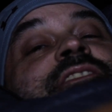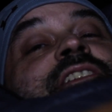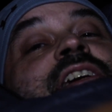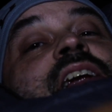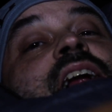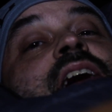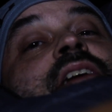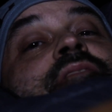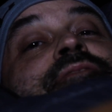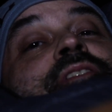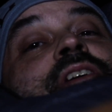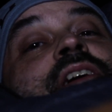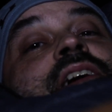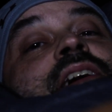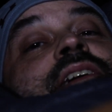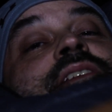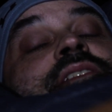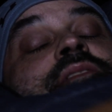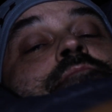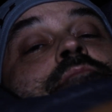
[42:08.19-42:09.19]
but I
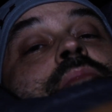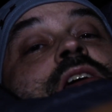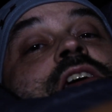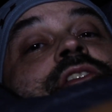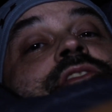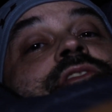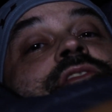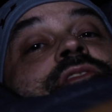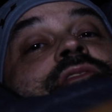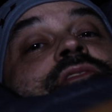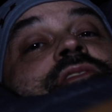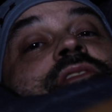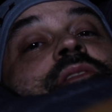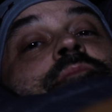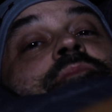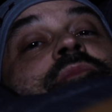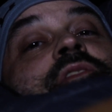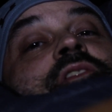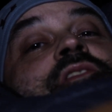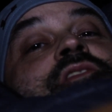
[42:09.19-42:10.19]
forgot to mention
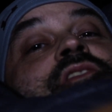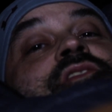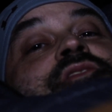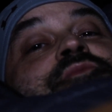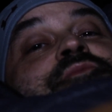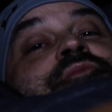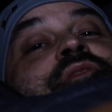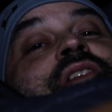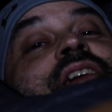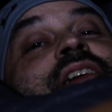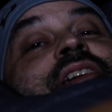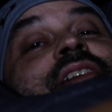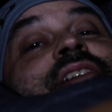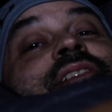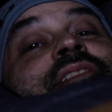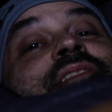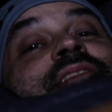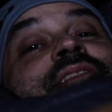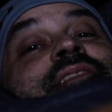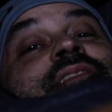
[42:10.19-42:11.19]
something to you
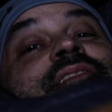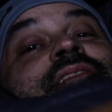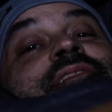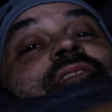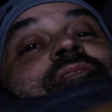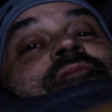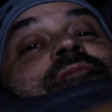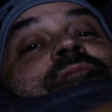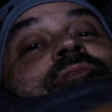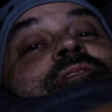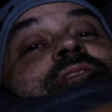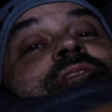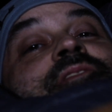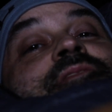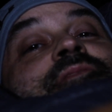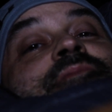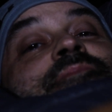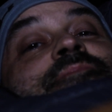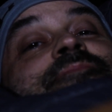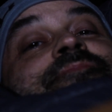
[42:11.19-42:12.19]
guys
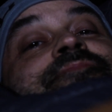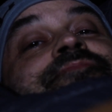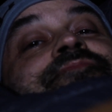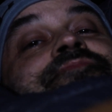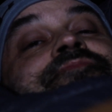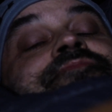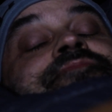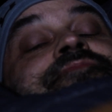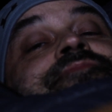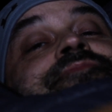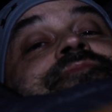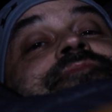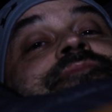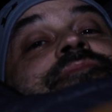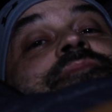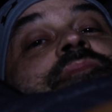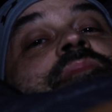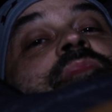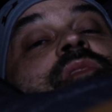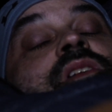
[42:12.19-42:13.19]
earlier,
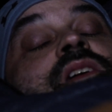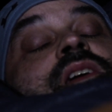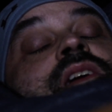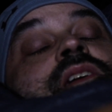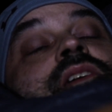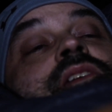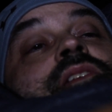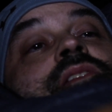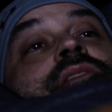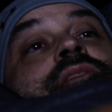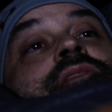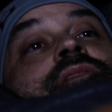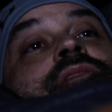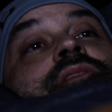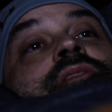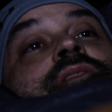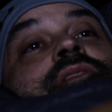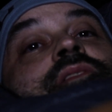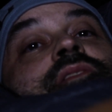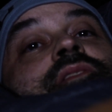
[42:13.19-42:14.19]
and
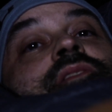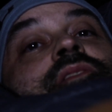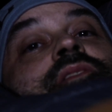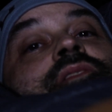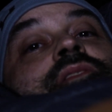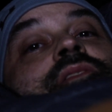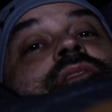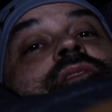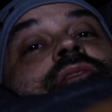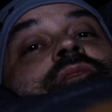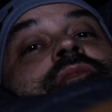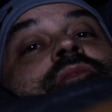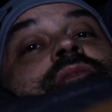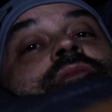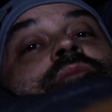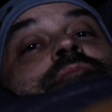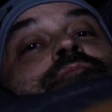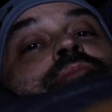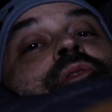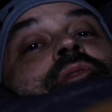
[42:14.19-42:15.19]

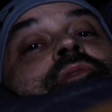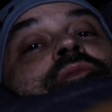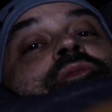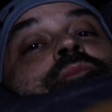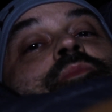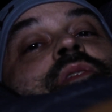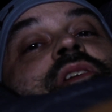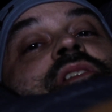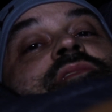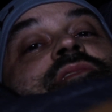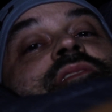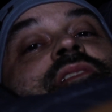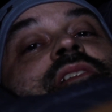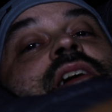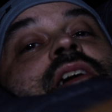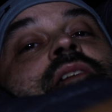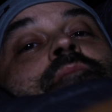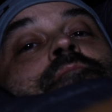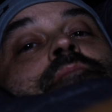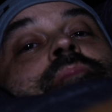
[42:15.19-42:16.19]
part of the reason
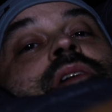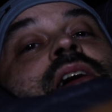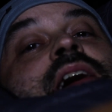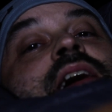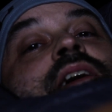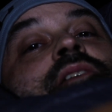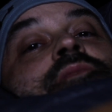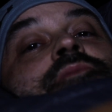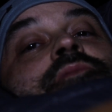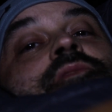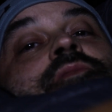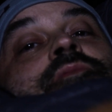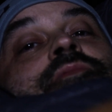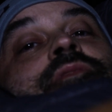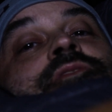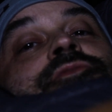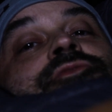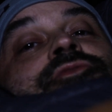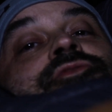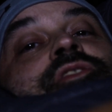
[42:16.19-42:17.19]
I'm out on
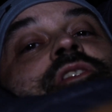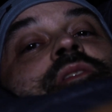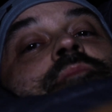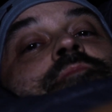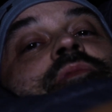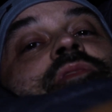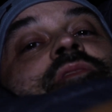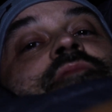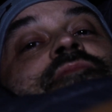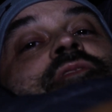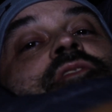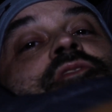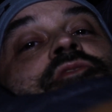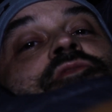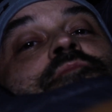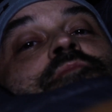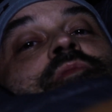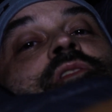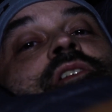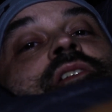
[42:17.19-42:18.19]
this trip in the
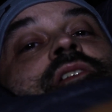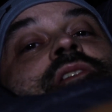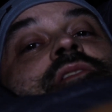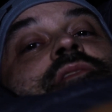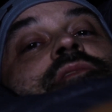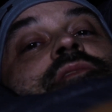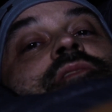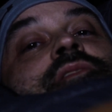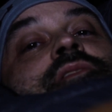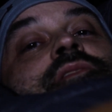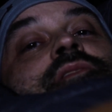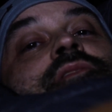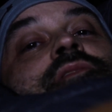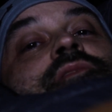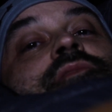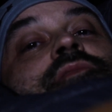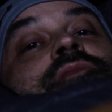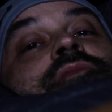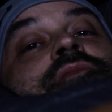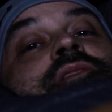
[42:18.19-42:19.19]
first place
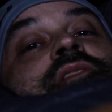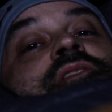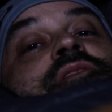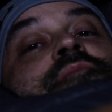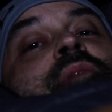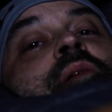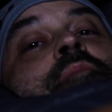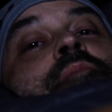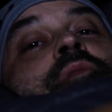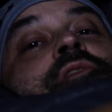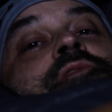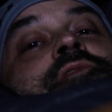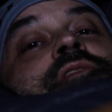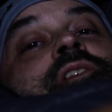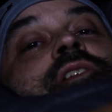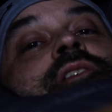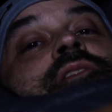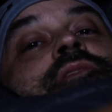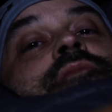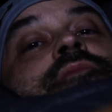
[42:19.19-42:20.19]
is it's my
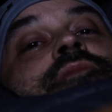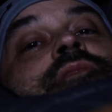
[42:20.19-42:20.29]
birthday.